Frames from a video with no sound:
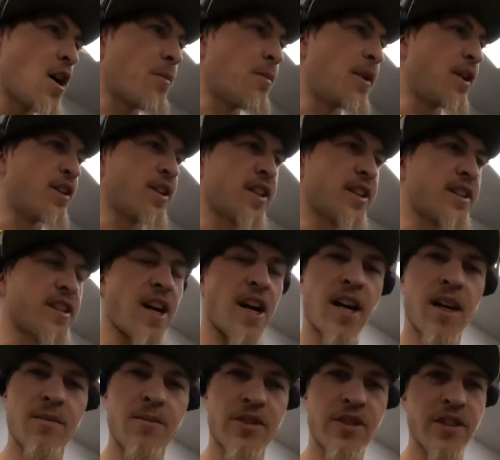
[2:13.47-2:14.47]
a million
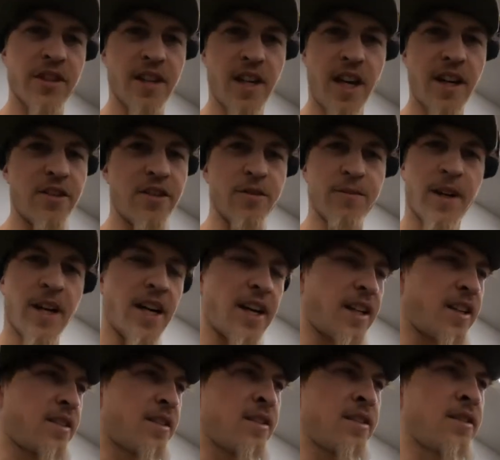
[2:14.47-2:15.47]
times. I do
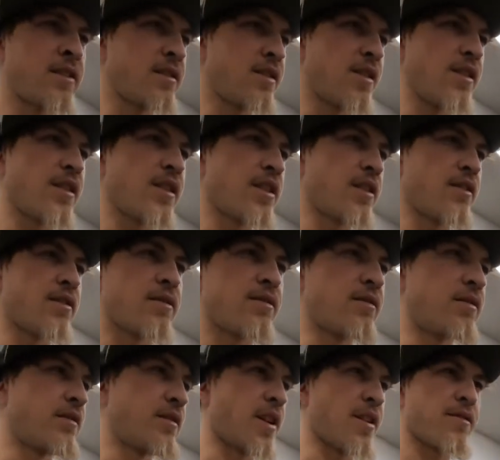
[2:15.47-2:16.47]
mine a little
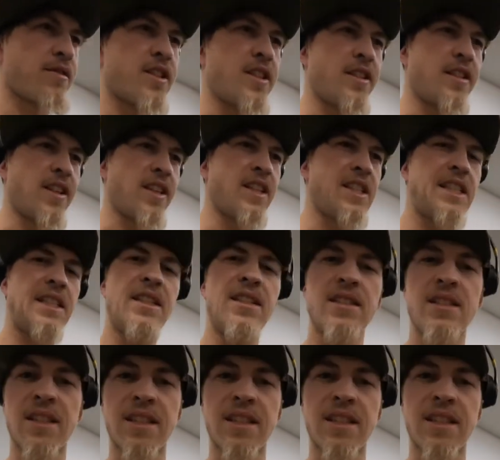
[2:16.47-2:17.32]
different and easy.